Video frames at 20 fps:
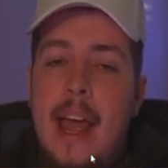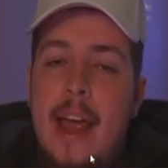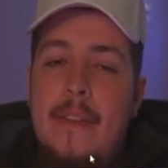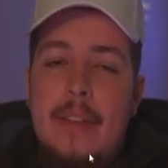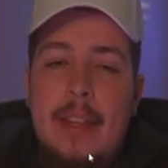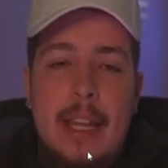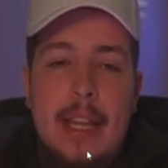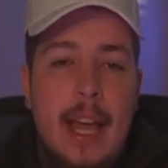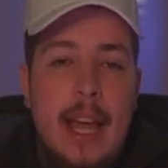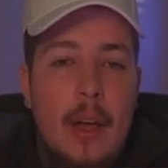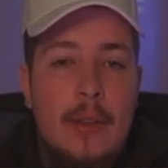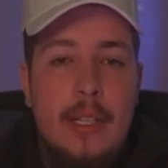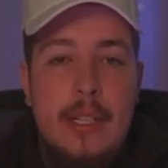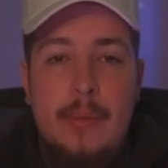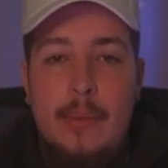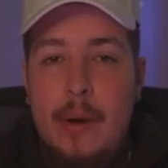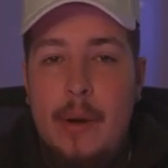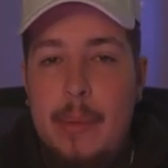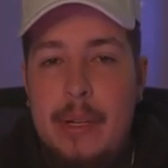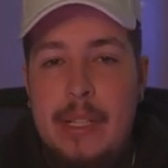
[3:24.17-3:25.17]
Everything else is
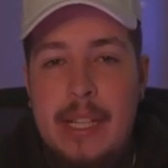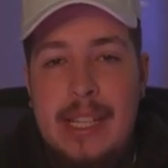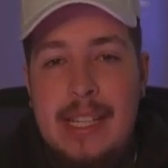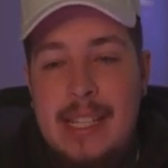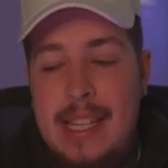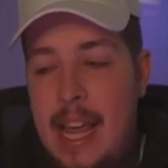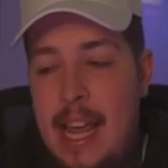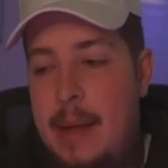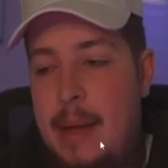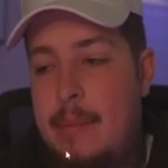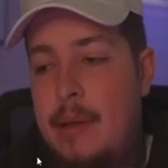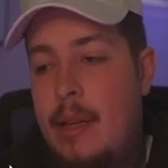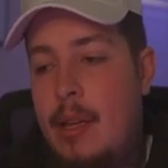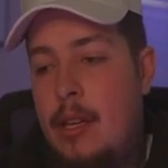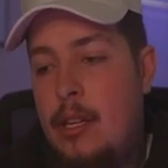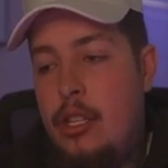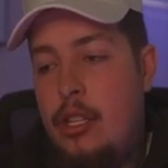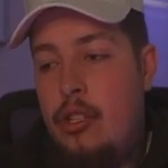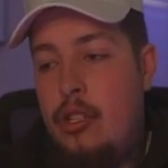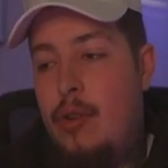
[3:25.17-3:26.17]
pretty much the same
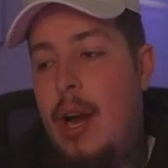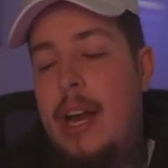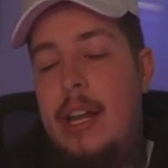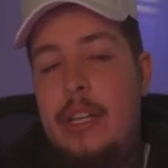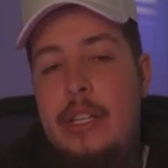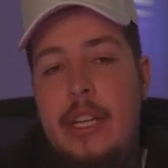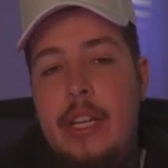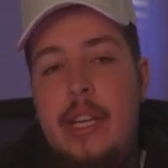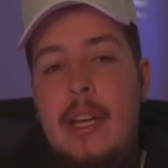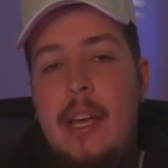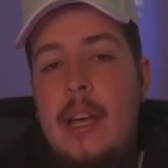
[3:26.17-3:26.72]
strategy,